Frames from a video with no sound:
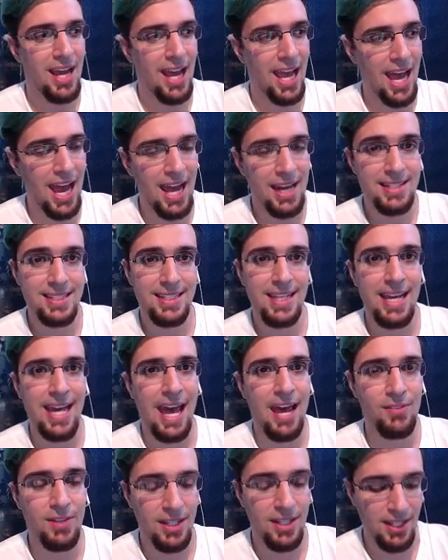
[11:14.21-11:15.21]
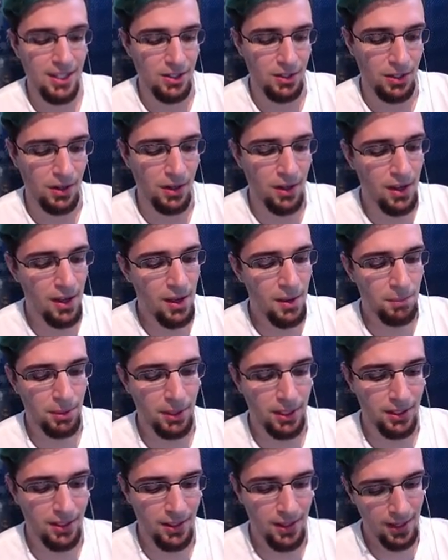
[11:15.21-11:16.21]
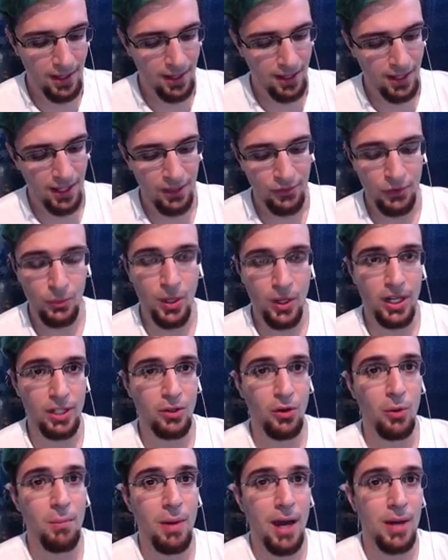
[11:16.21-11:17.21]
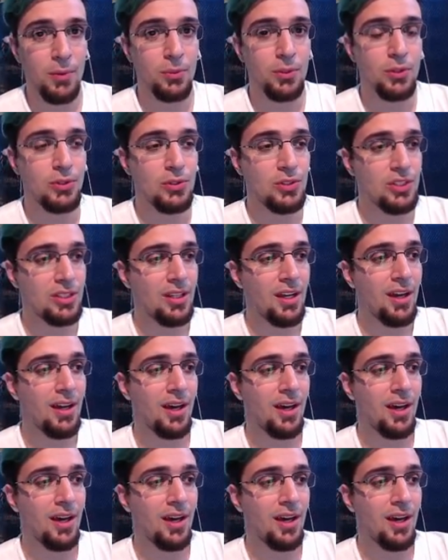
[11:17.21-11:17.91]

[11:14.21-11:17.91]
and he's a heavy hitter, but if you want to go my route,